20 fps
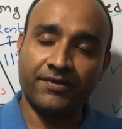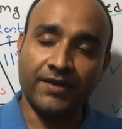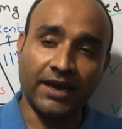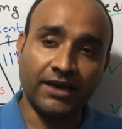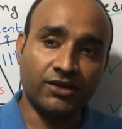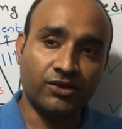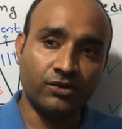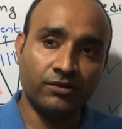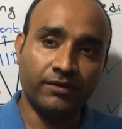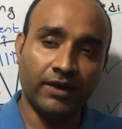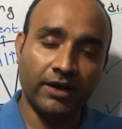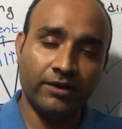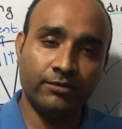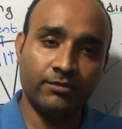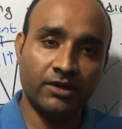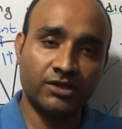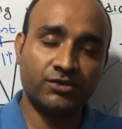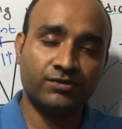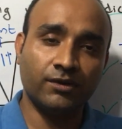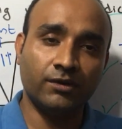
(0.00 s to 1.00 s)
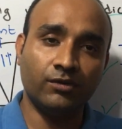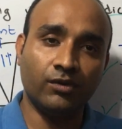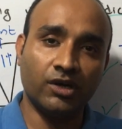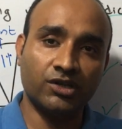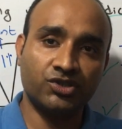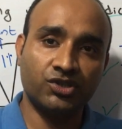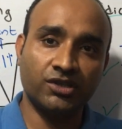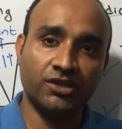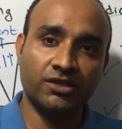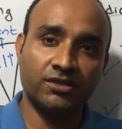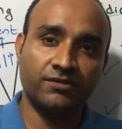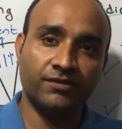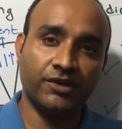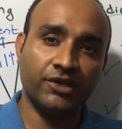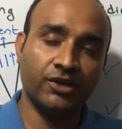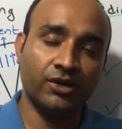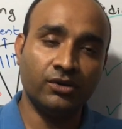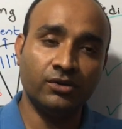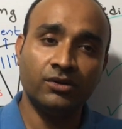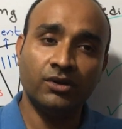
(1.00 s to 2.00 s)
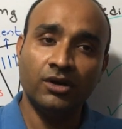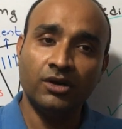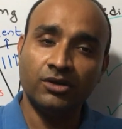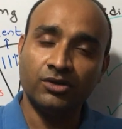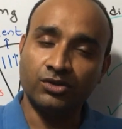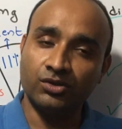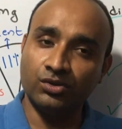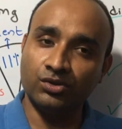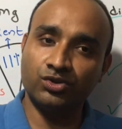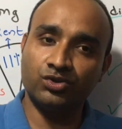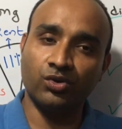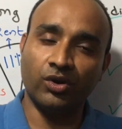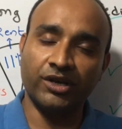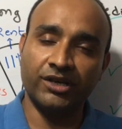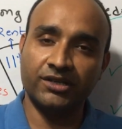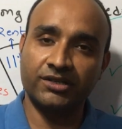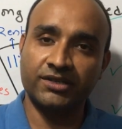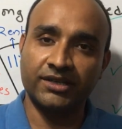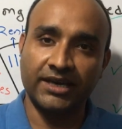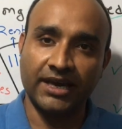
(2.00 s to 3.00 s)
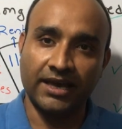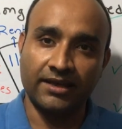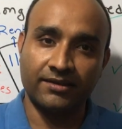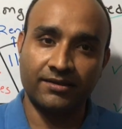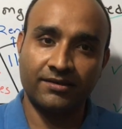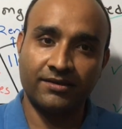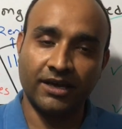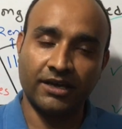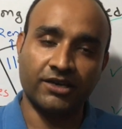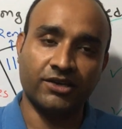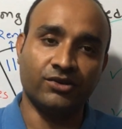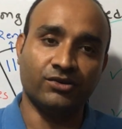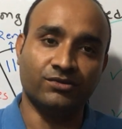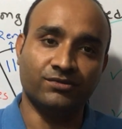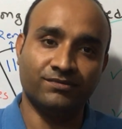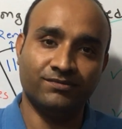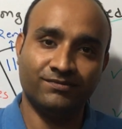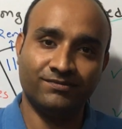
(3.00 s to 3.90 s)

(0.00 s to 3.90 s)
thank you very much for watching this video. Do join us again. Thank you.